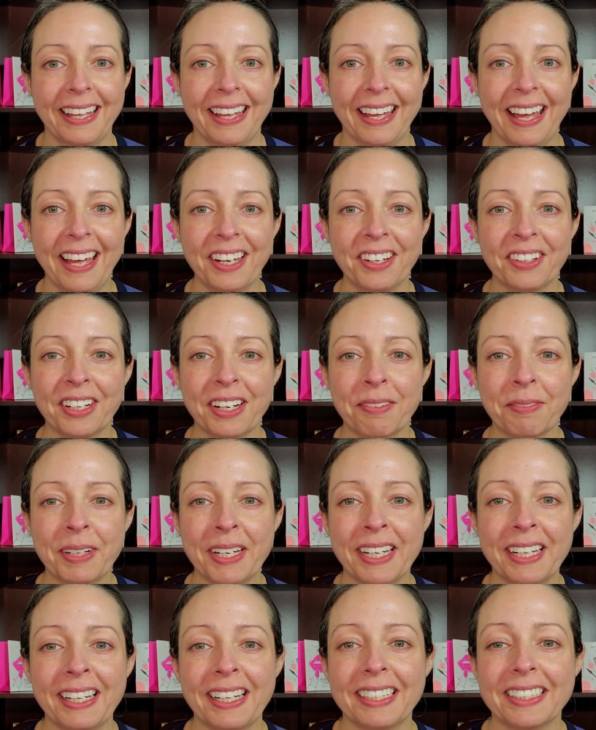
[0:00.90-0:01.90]
Hi
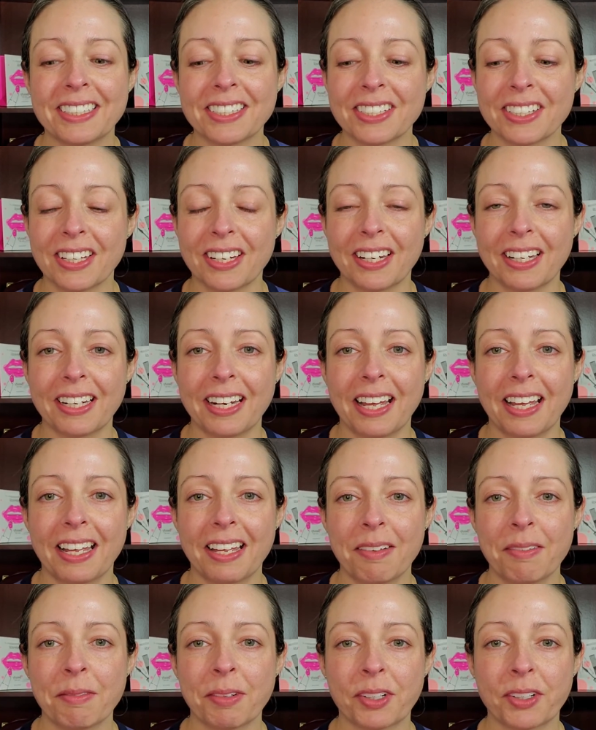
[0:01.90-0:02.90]
Grandma, I just thought I'd
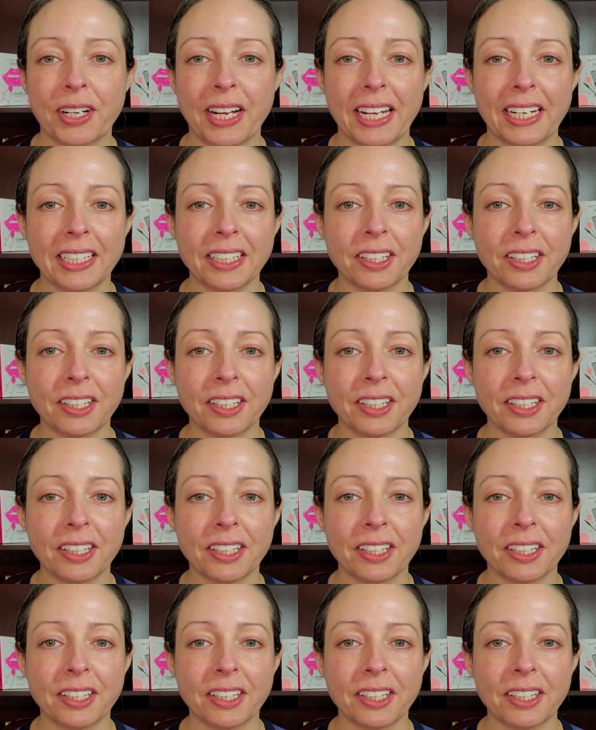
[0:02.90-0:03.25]
create a